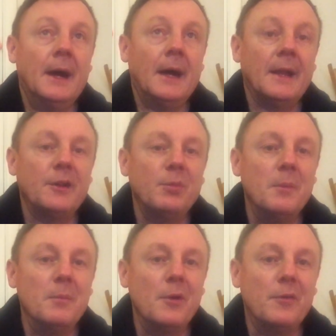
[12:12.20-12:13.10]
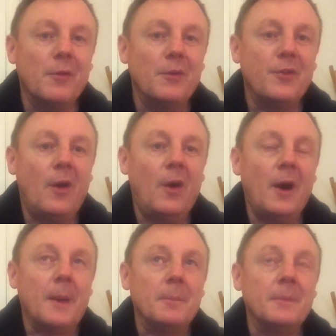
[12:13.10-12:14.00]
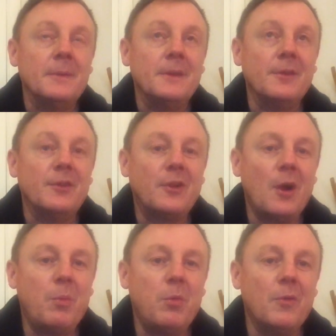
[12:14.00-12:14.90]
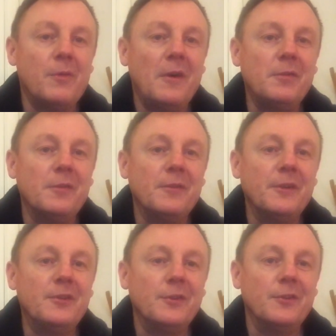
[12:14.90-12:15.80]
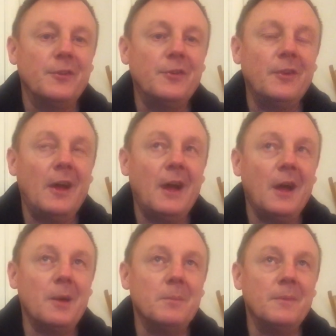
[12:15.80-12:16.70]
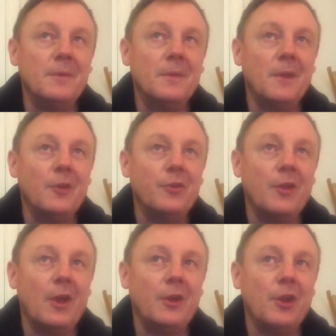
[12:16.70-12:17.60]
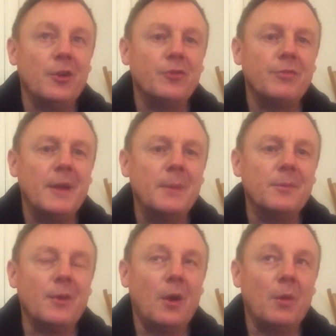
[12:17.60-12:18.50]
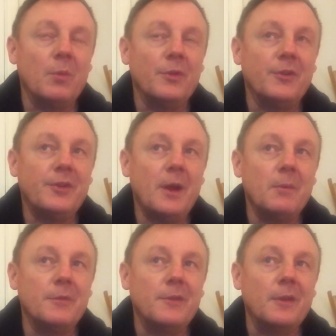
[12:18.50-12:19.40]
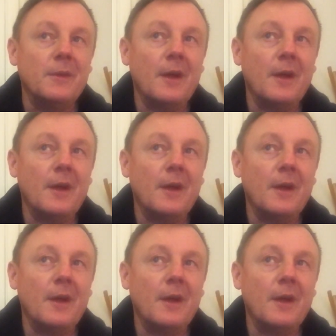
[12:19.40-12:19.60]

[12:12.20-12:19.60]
And as we move through time, there's a couple of other visions and dreams that I want to share with you.